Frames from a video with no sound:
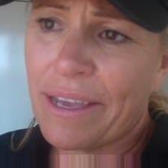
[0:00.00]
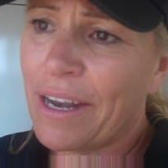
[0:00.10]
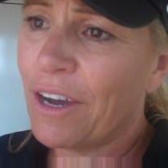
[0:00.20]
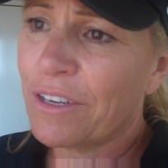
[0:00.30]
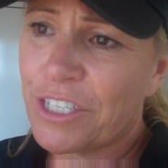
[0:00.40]

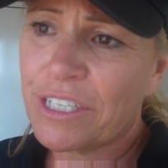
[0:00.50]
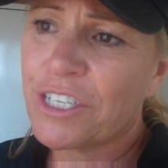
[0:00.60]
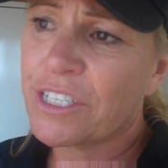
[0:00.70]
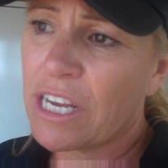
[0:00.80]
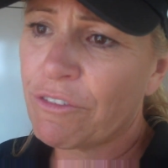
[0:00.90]
You know,
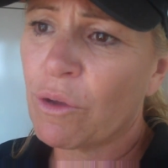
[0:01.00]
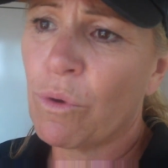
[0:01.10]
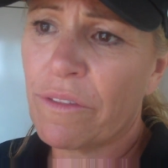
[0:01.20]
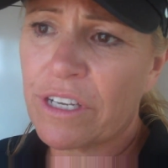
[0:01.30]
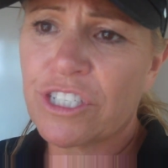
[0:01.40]
she's
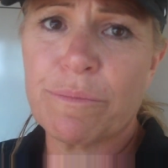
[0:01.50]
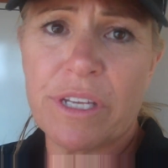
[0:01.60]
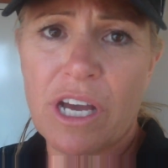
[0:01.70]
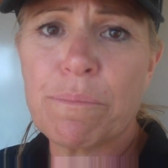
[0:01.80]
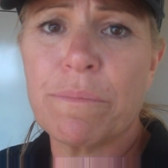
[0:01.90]
definitely one that should
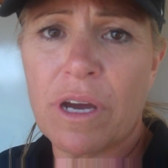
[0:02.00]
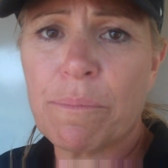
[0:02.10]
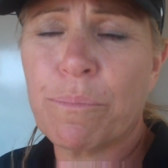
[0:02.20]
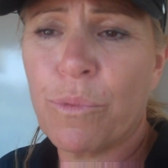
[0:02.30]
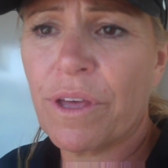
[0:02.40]
be up
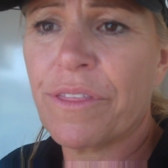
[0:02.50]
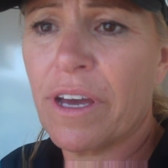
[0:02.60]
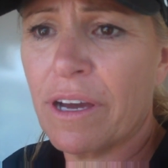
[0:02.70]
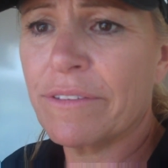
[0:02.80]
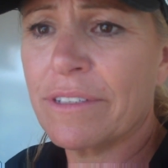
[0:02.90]
with
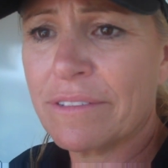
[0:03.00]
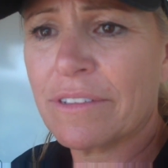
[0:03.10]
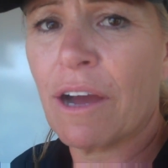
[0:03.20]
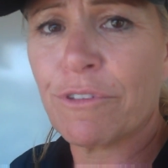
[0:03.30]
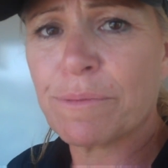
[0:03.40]
the
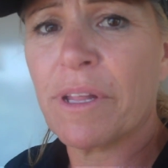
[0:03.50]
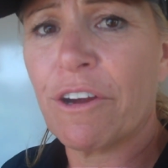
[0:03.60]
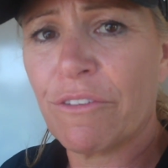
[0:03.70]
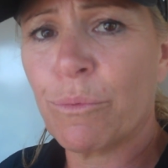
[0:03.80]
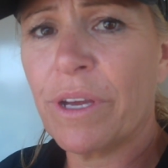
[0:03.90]
conference
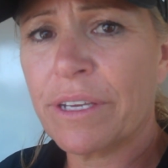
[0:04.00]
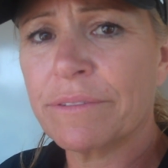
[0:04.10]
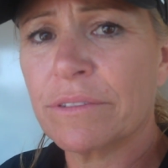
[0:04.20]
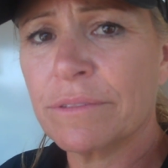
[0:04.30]
player of the week.